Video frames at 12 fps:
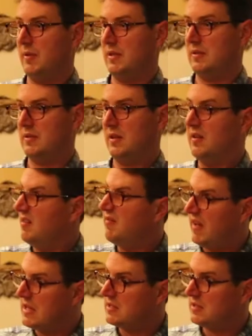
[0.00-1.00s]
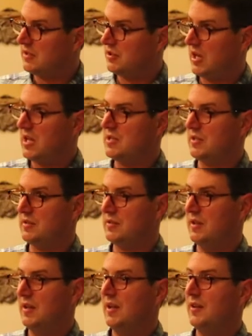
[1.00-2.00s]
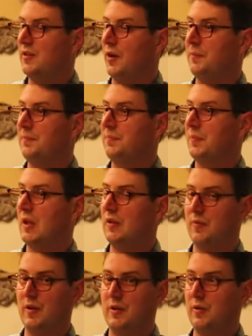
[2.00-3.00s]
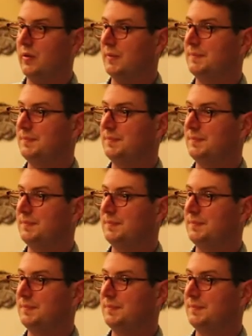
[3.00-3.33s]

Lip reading: But it invents, it changes. So that's very cool.